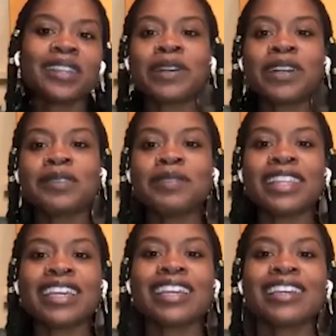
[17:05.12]
the birth be
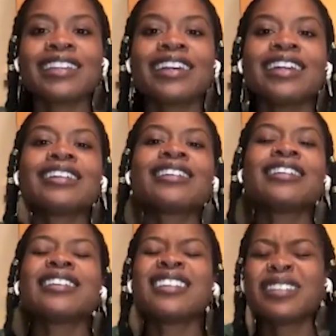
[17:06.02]
thinking like,
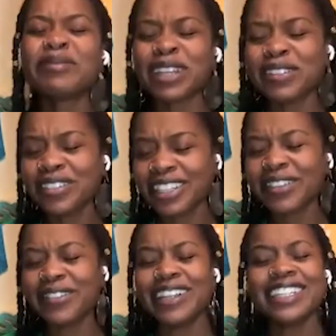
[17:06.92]
but I really
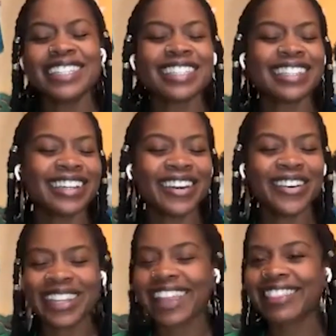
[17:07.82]
wanted to go
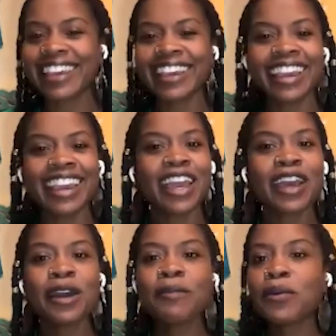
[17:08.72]
to that thing.
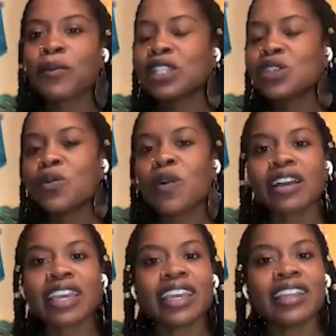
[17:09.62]
But once you
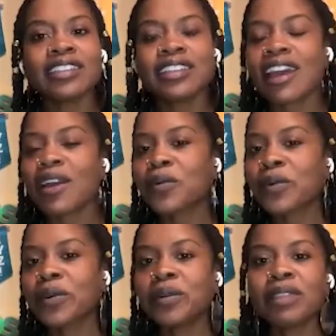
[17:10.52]
walk into that
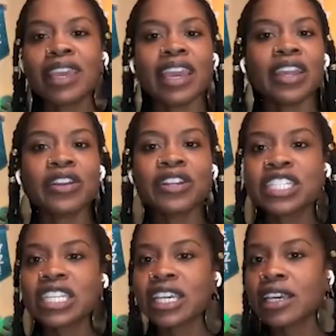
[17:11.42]
room, the
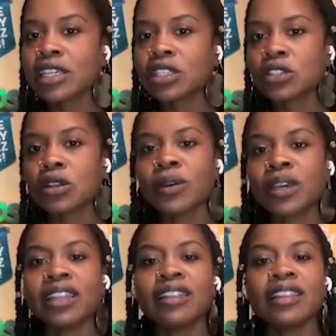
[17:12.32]
energy is so
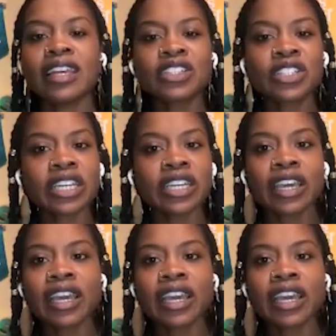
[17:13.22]
electric.